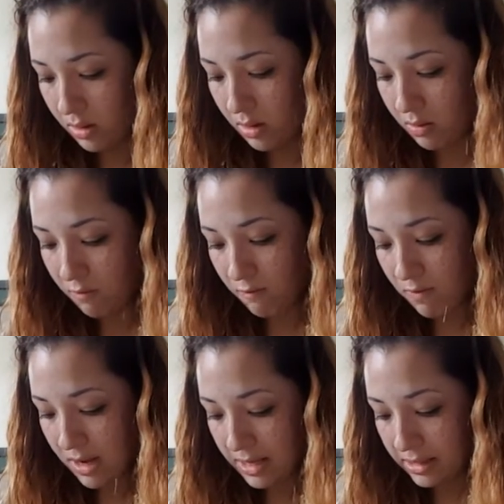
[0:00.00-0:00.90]
All
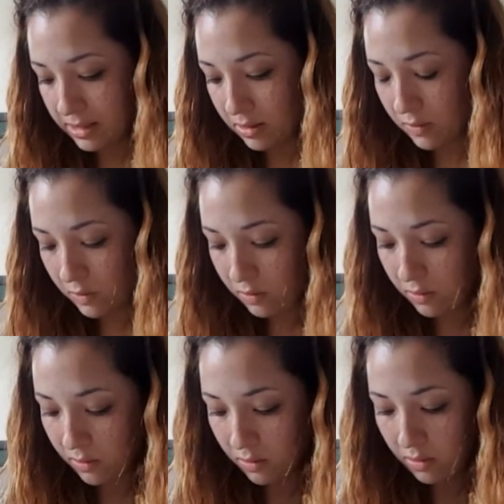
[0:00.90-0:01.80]
right.
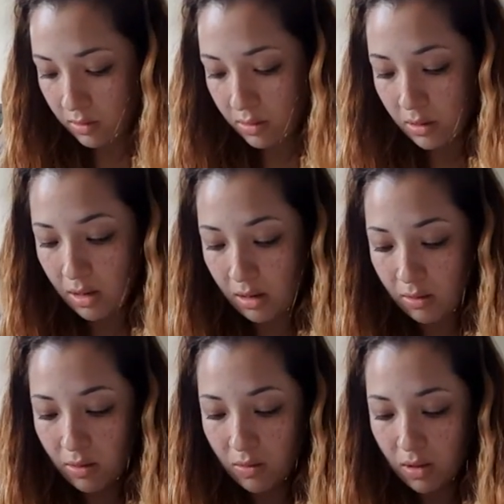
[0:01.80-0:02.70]
I
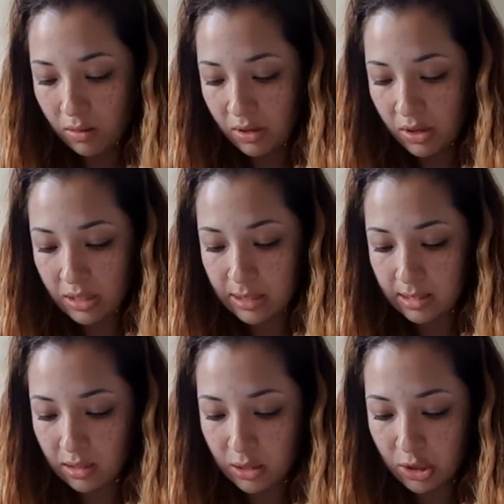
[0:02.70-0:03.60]
don't know how good this is
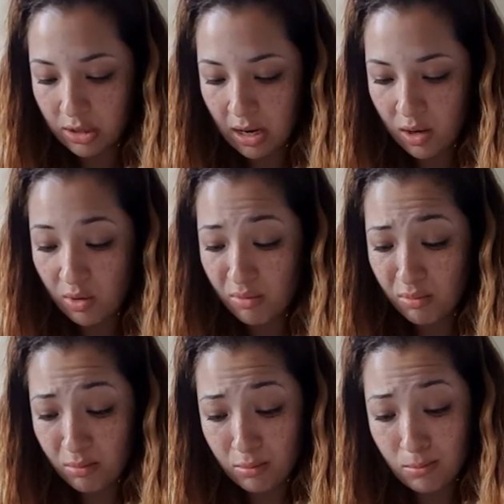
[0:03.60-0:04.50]
going to turn out.
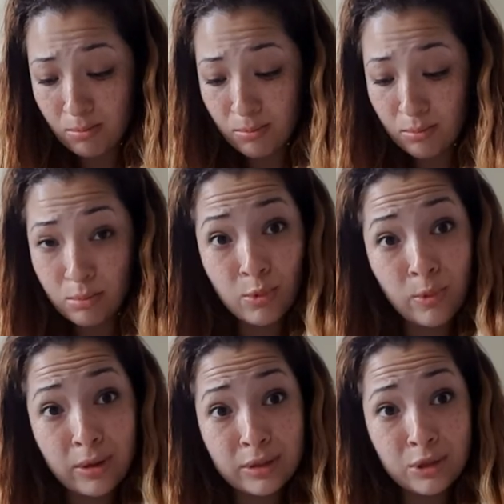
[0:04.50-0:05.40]

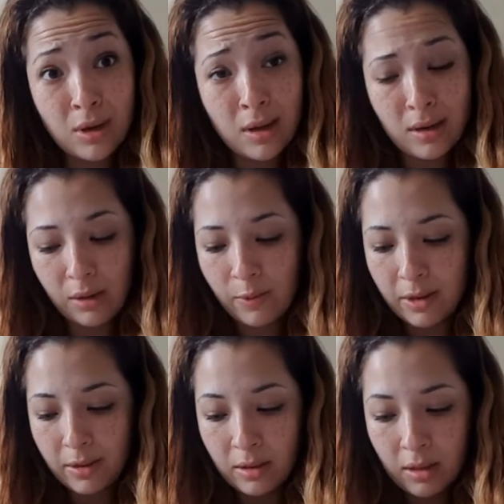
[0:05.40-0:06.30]
We're going to try it anyway